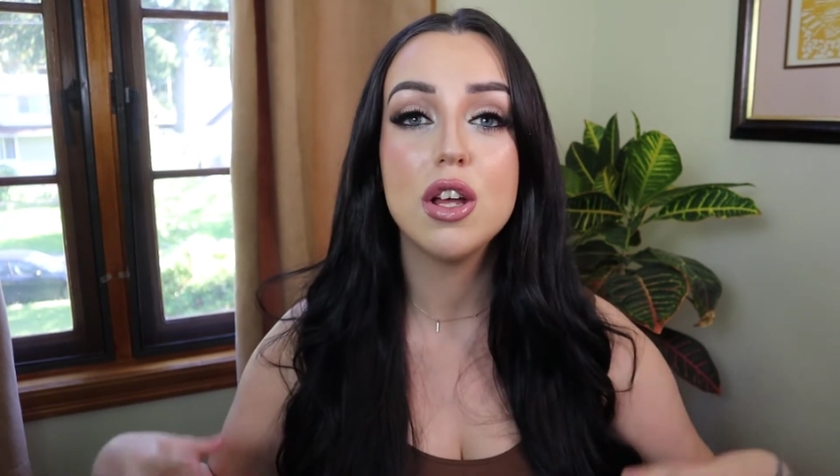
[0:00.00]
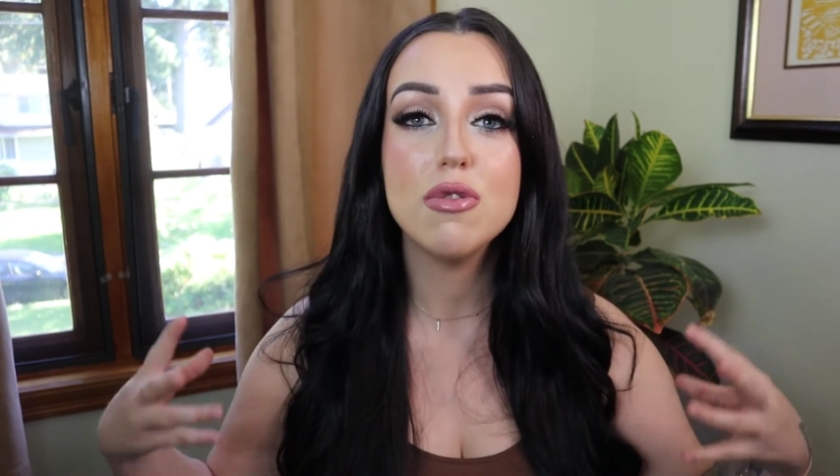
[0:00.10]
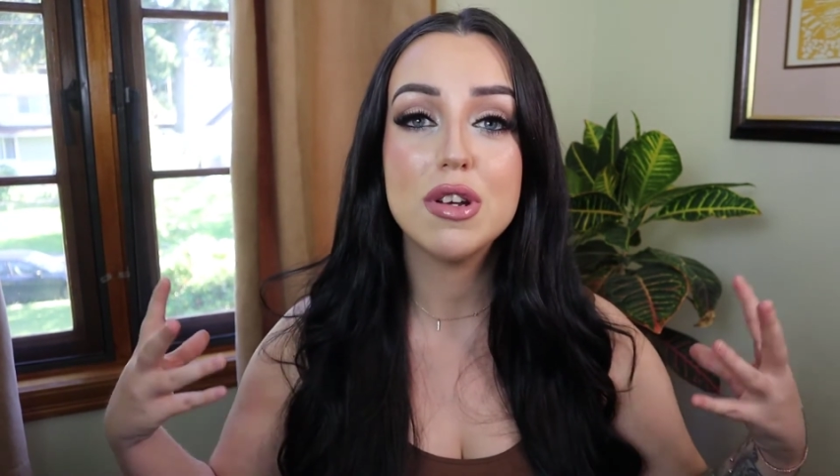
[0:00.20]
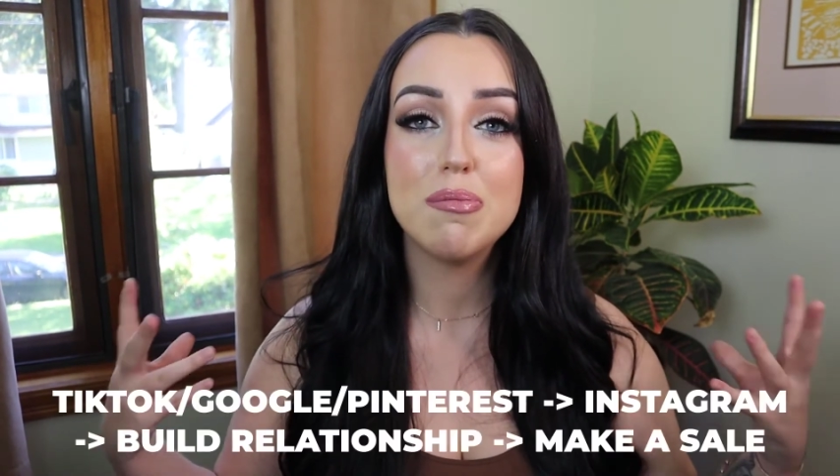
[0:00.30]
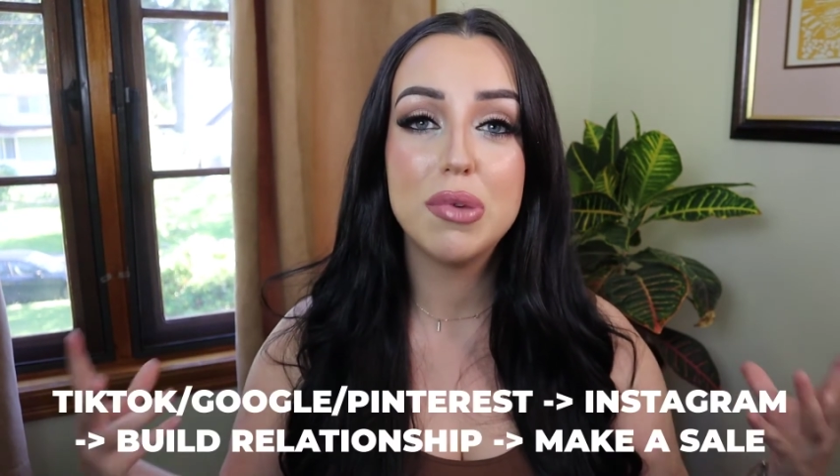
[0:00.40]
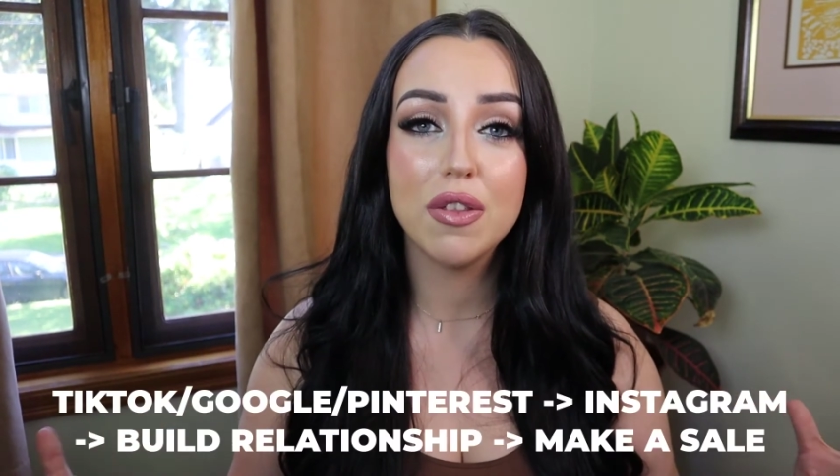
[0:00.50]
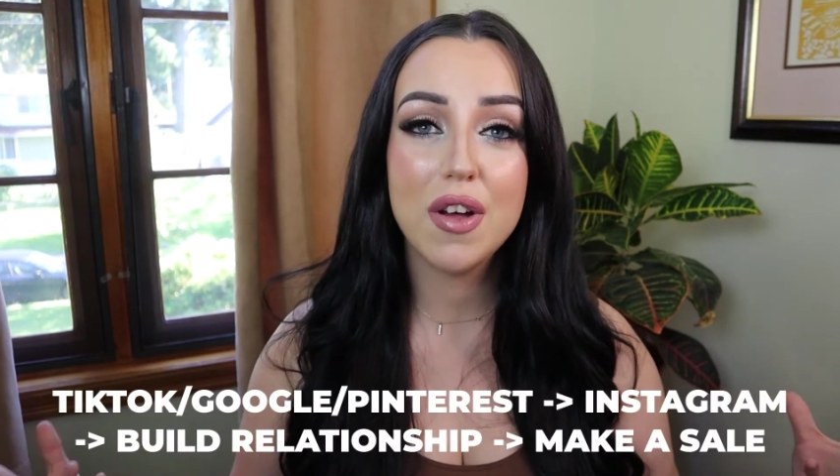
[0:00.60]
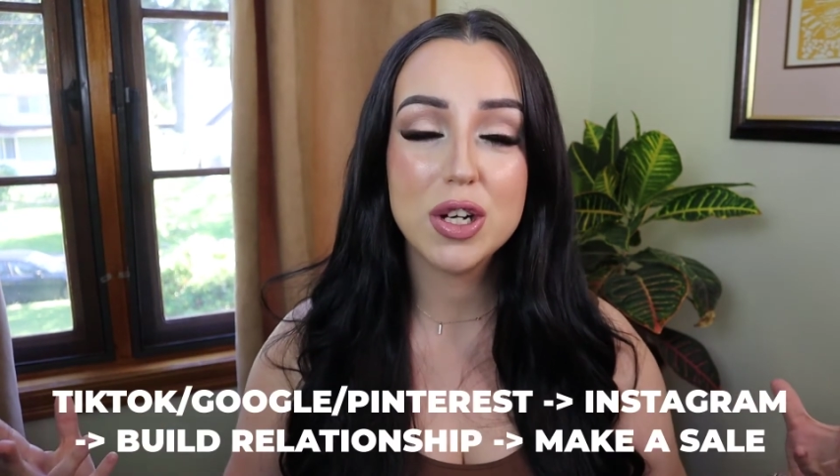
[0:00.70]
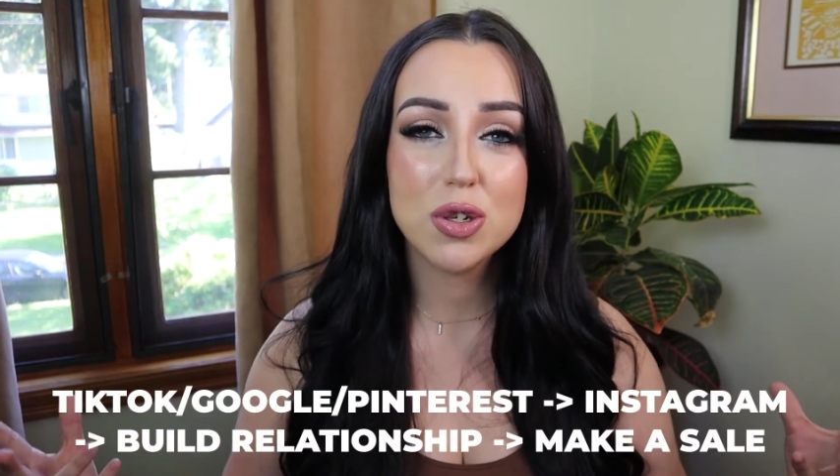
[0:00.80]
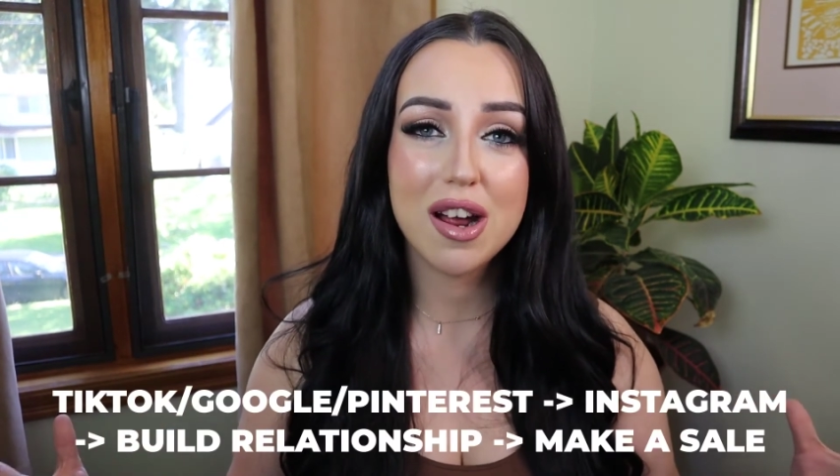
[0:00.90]
you can build
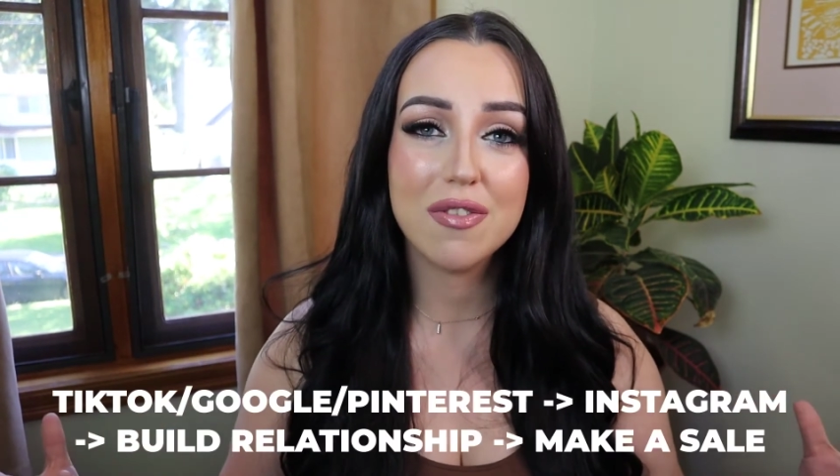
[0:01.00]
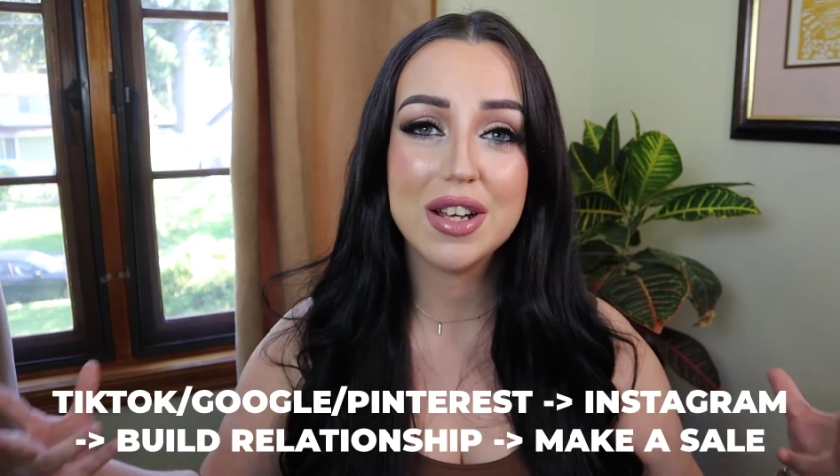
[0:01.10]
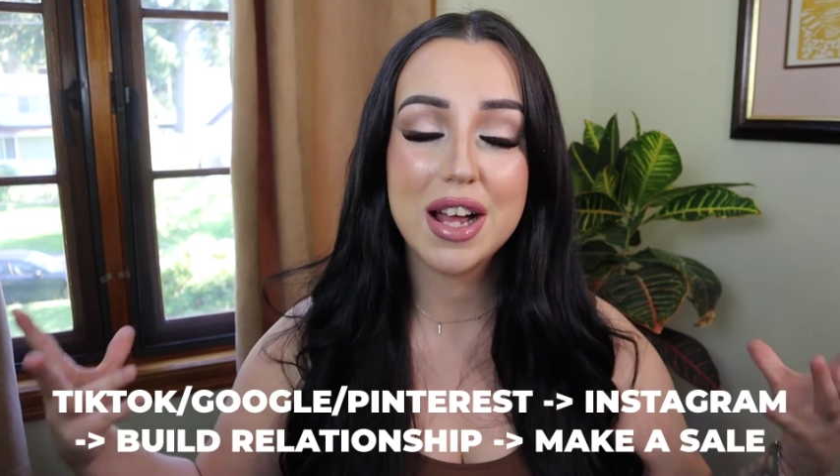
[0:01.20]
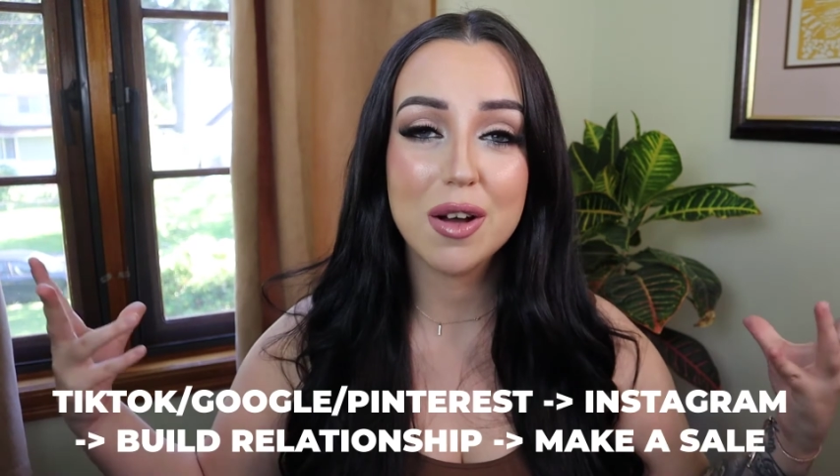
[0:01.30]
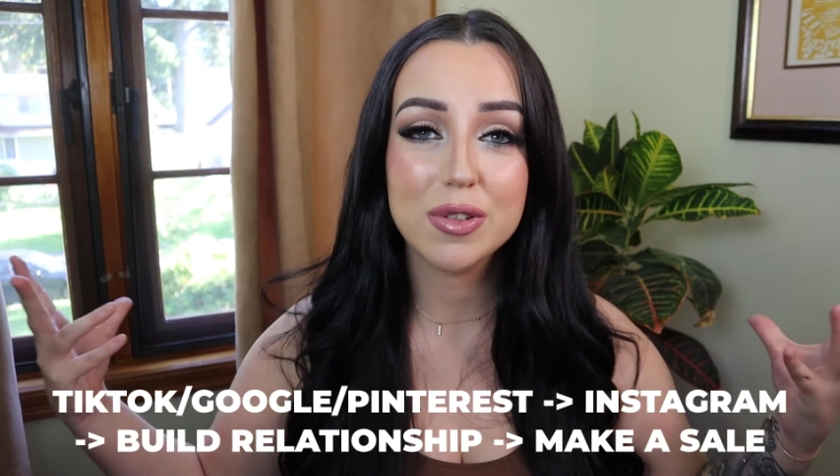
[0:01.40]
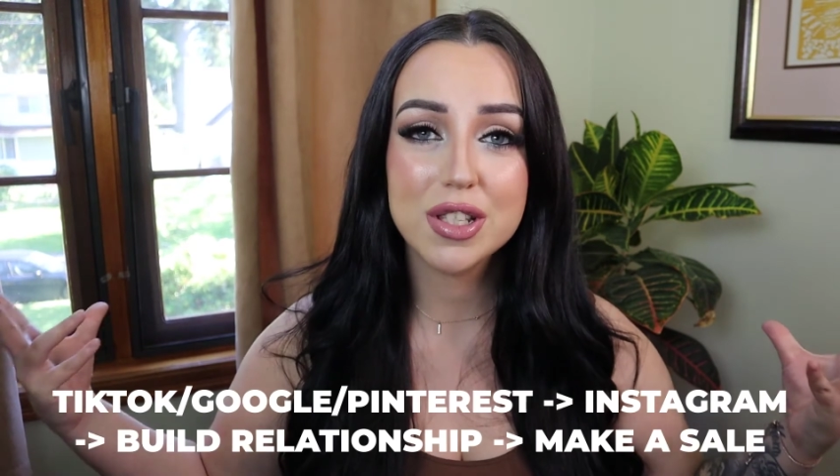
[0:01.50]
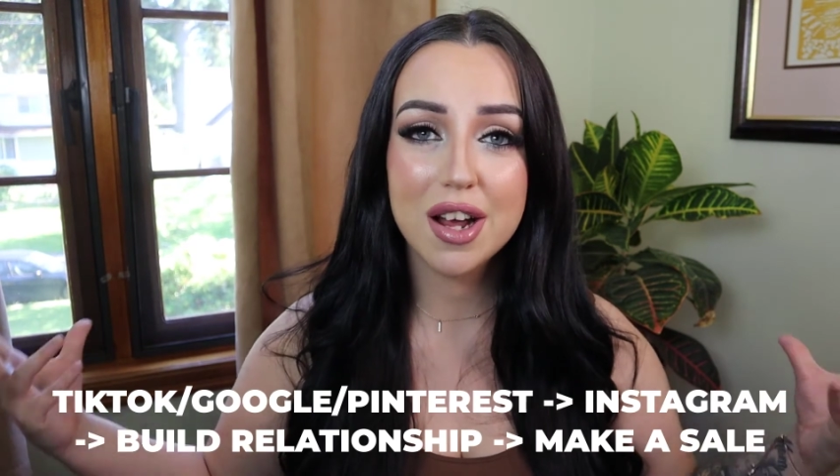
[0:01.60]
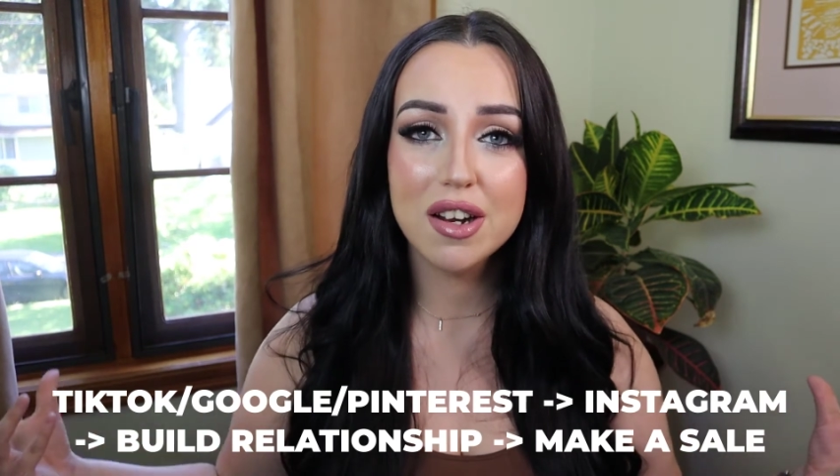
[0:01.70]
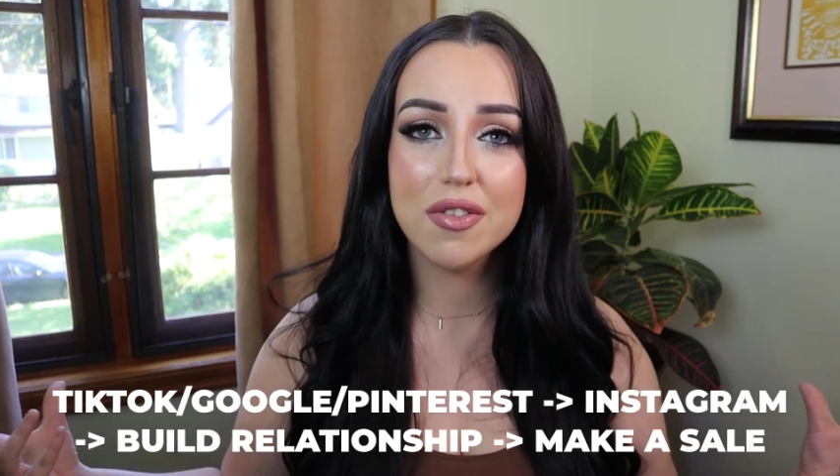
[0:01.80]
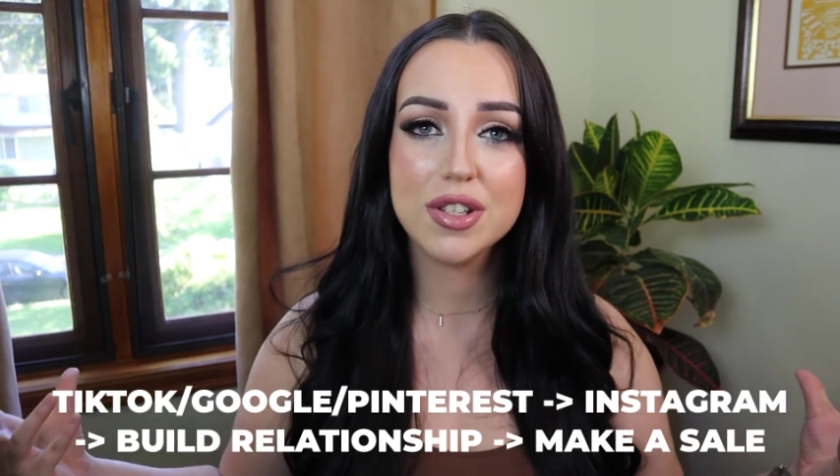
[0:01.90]
that traffic
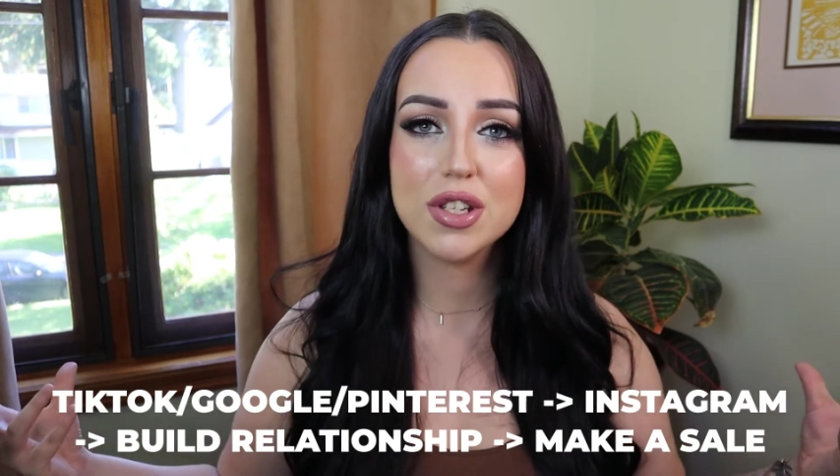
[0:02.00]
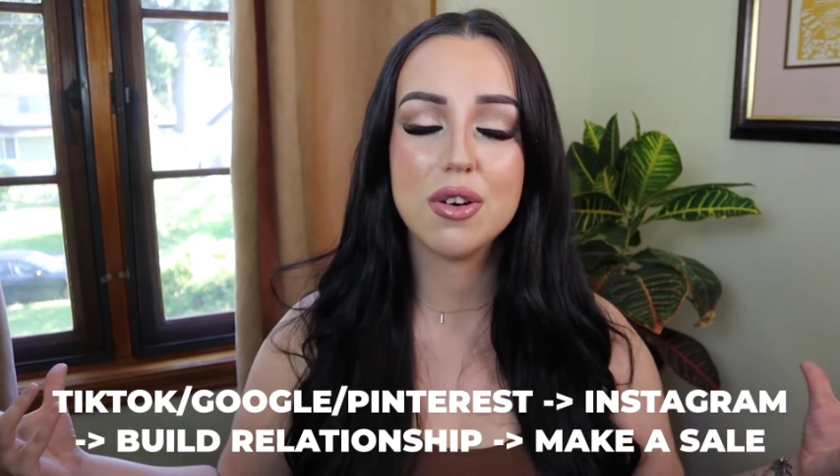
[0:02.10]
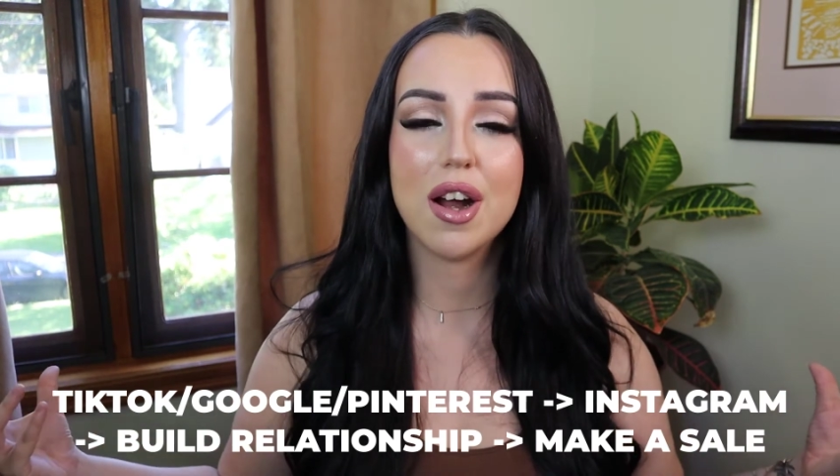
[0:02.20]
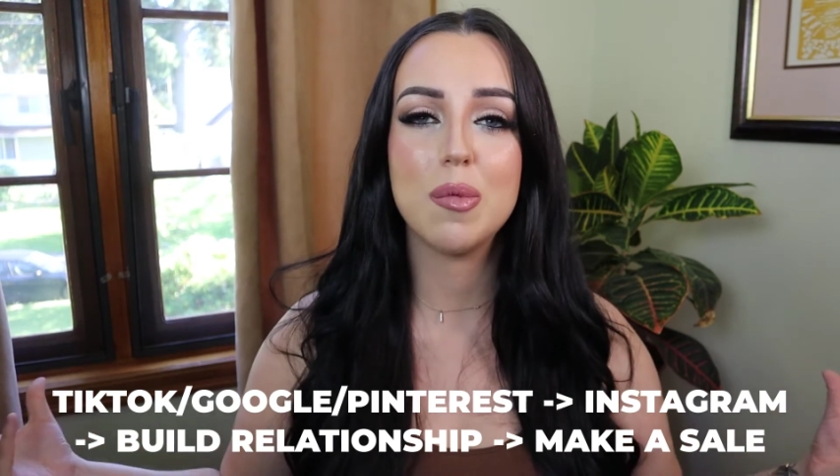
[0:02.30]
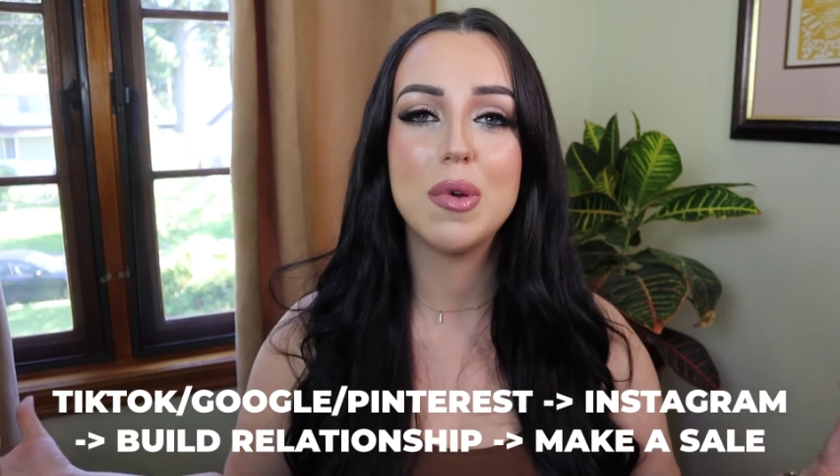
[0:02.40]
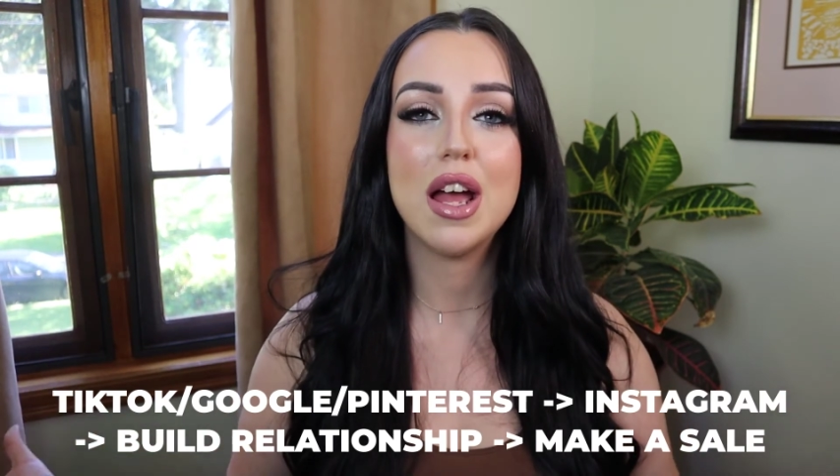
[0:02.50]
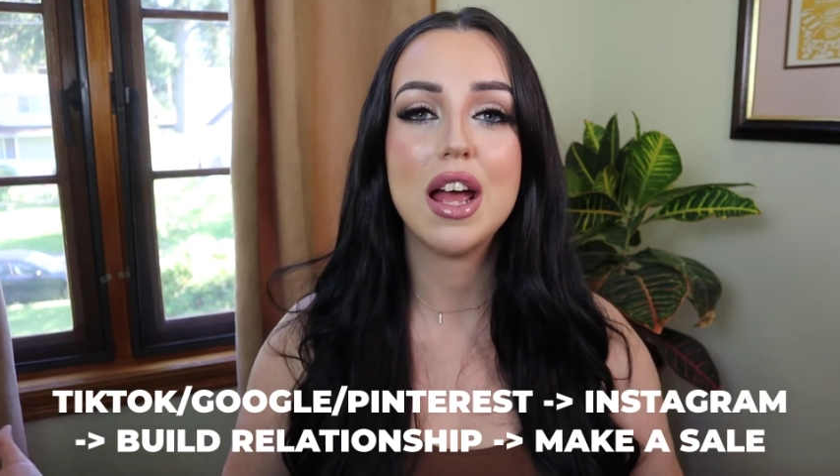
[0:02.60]
outside of Instagram